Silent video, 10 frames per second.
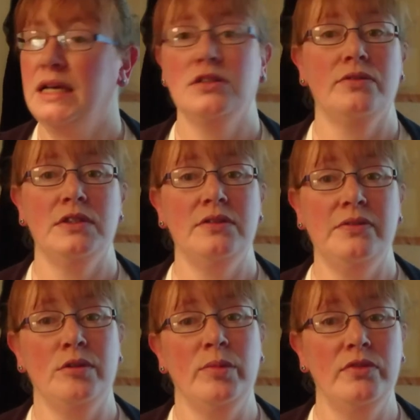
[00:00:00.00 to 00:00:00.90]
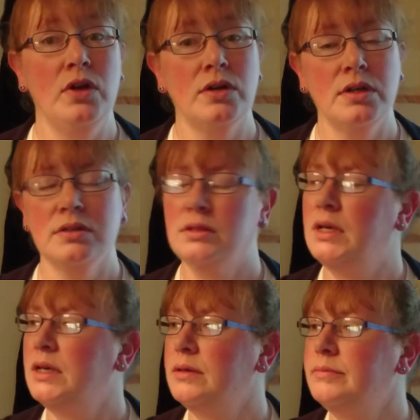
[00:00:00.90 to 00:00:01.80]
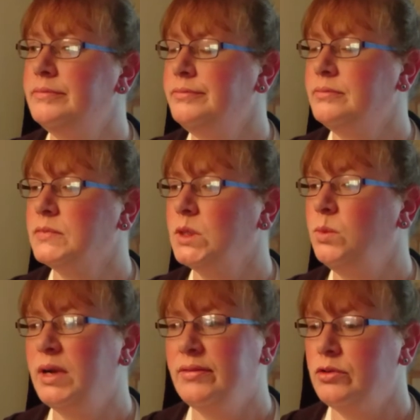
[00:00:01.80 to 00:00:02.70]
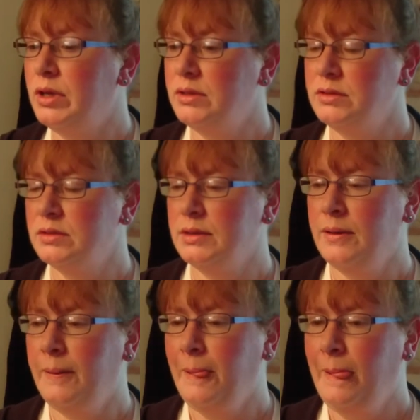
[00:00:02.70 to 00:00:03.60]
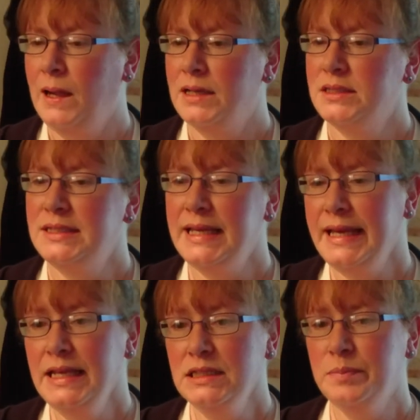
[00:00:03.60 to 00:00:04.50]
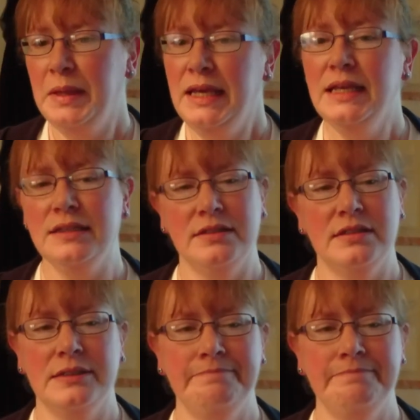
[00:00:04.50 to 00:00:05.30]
obviously film the vlog, whatever else. Today's piece